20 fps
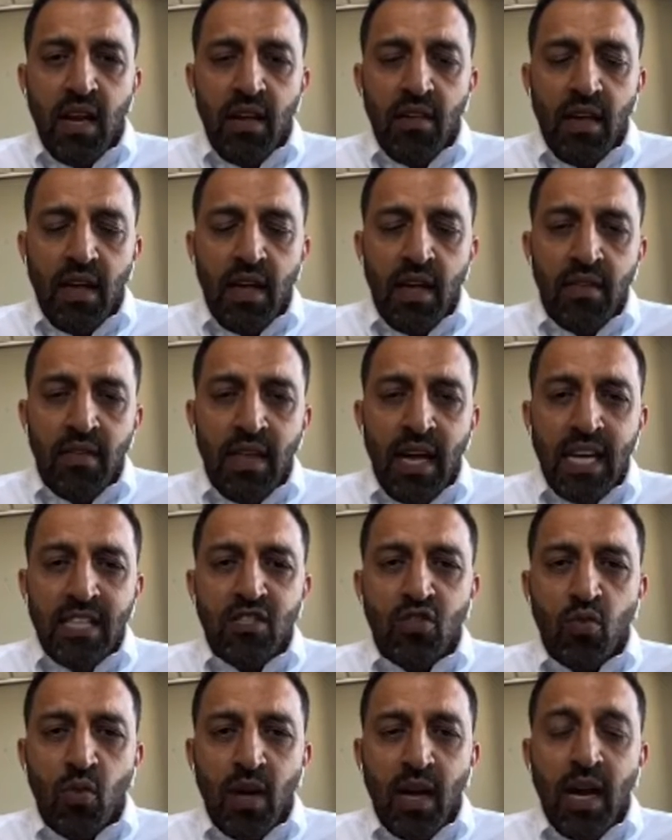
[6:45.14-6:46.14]
And
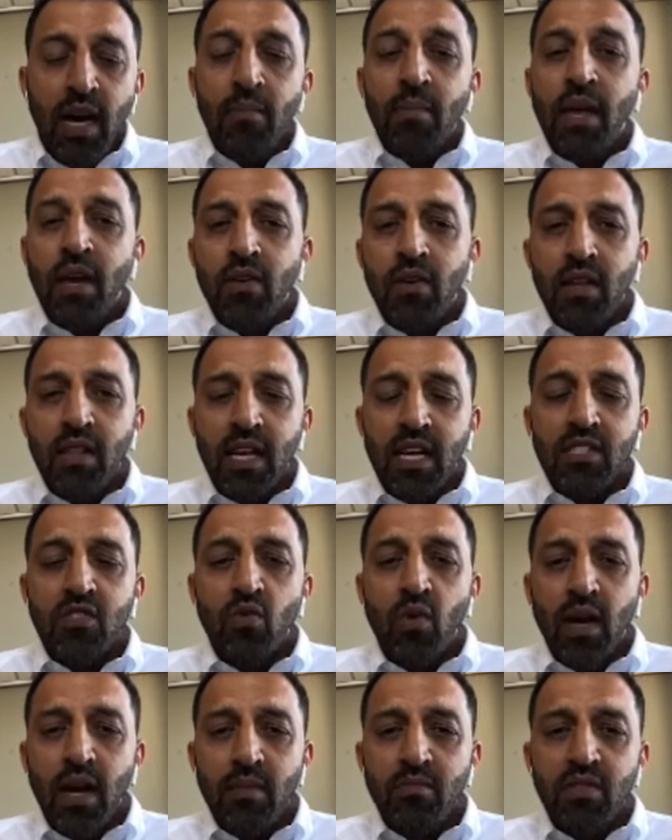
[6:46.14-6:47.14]
that's what I'm hearing,
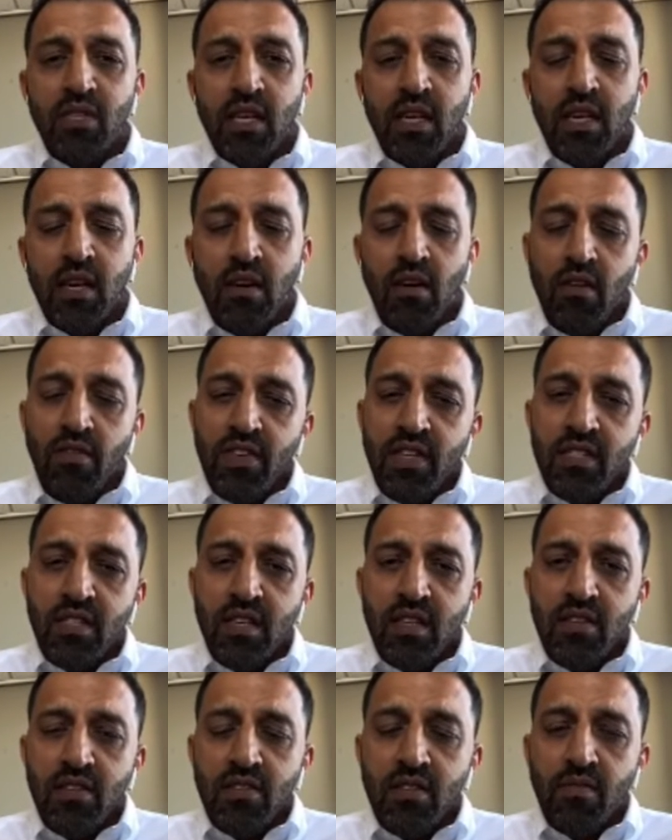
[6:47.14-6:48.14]
that's what I'm seeing.
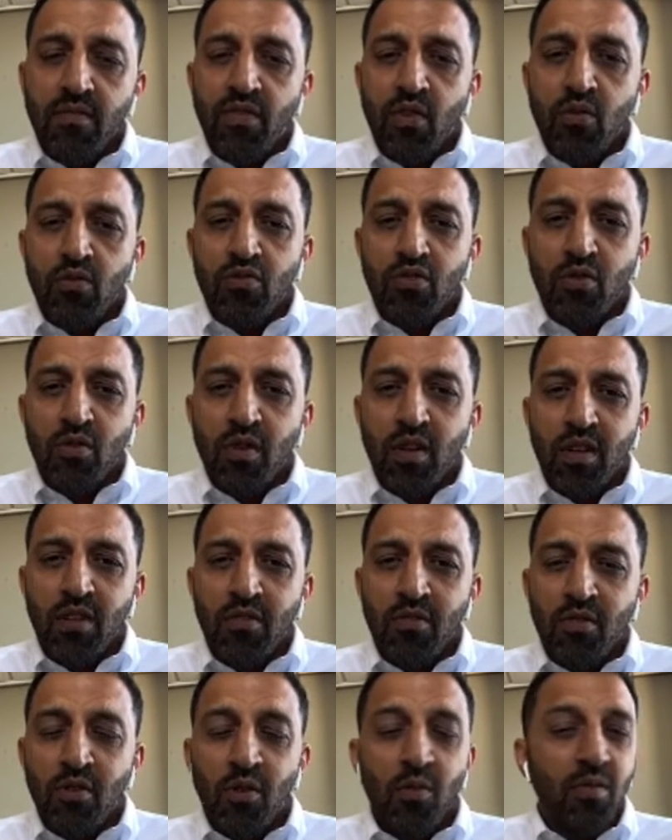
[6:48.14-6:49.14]
Obviously there's some folks
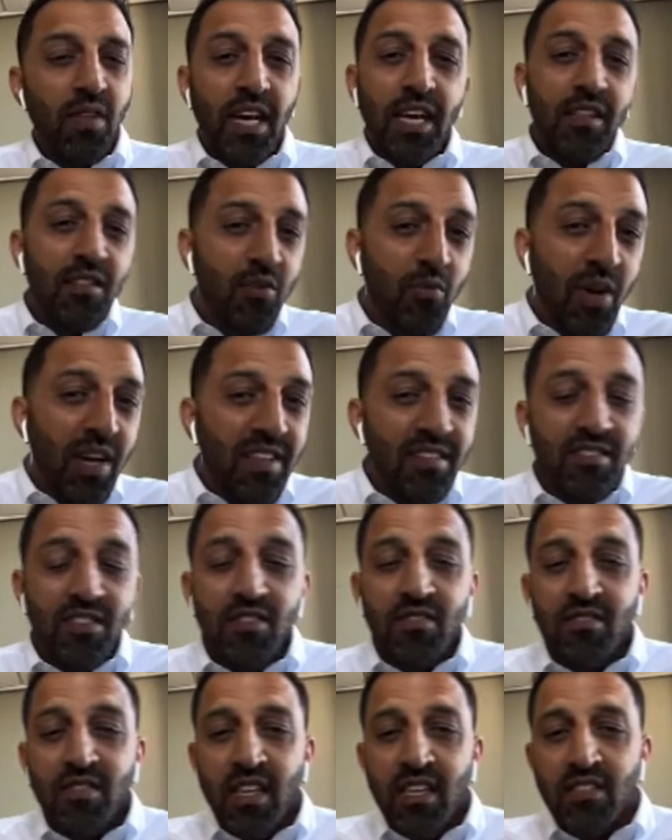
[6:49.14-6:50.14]
who don't like the way
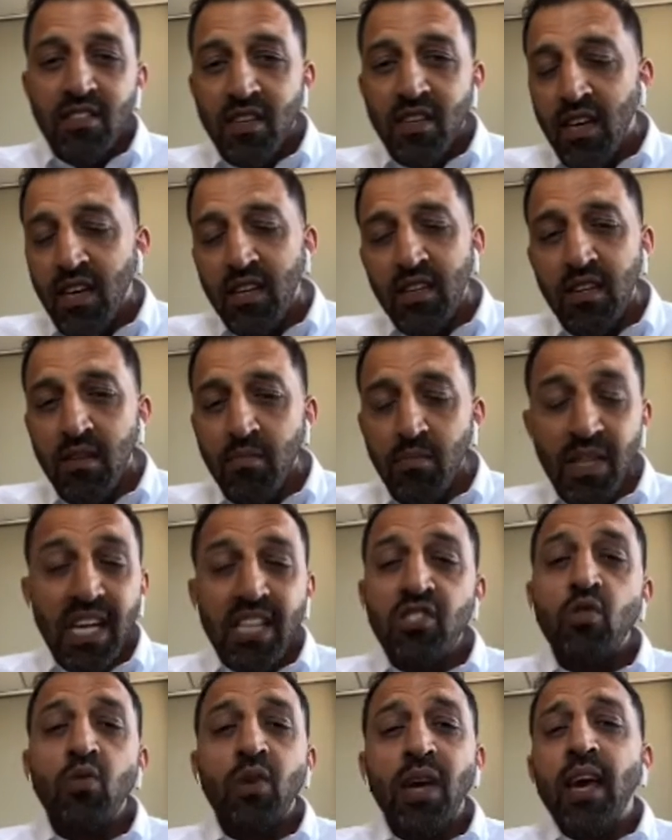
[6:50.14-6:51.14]
certain things are done, but
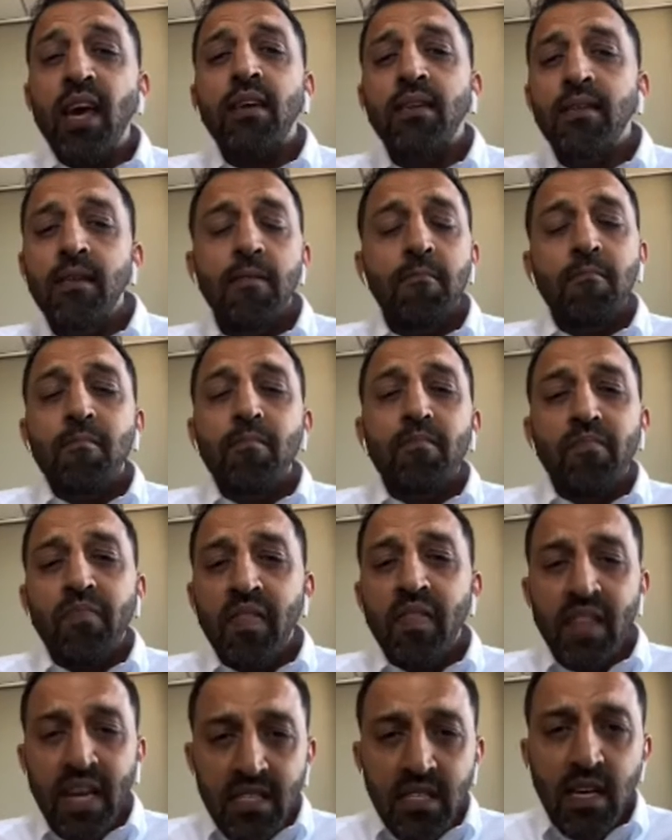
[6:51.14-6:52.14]
that's okay,
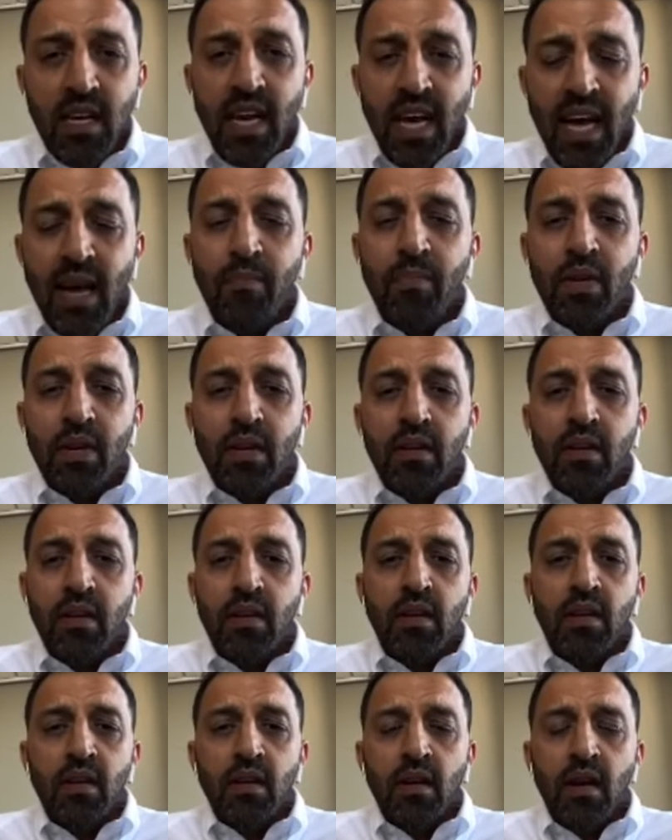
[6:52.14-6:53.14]
that's going to happen.
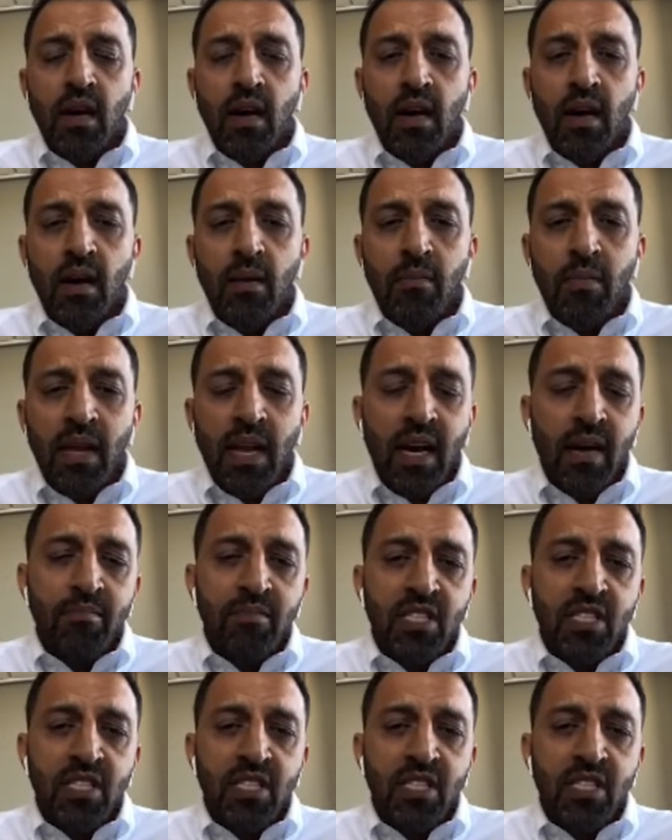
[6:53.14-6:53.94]
And